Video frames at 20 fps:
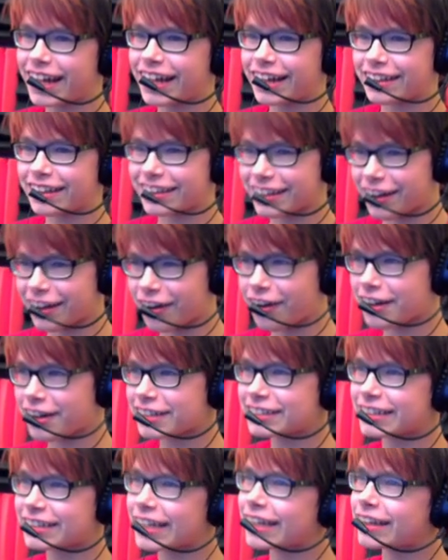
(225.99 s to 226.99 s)
I got the
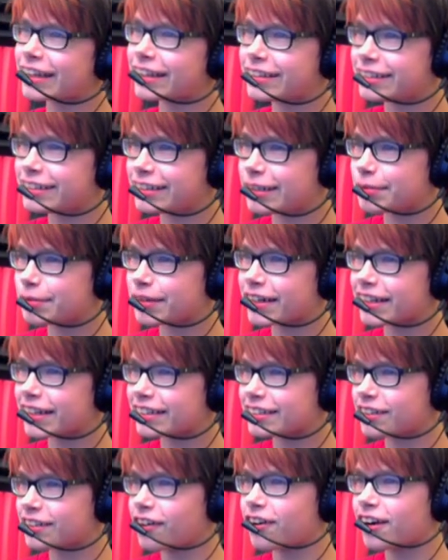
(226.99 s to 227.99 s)
RSA and the
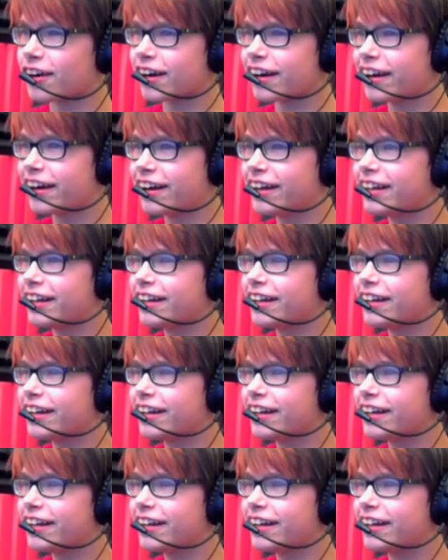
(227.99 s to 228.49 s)
DBSR.